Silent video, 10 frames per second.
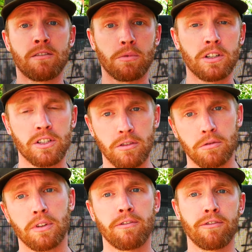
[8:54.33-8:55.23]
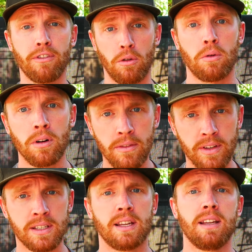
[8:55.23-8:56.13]
inward, so the floor of
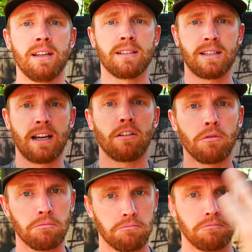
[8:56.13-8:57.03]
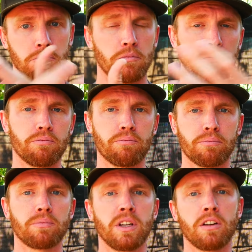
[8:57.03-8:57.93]
the tent is now,
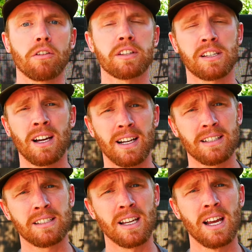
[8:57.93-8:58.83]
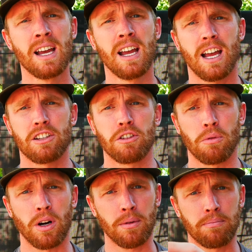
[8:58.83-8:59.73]
the sides as
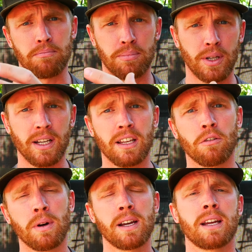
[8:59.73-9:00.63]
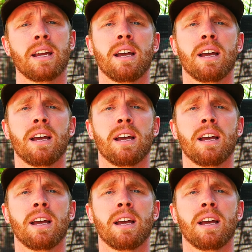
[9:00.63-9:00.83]
you are putting it away.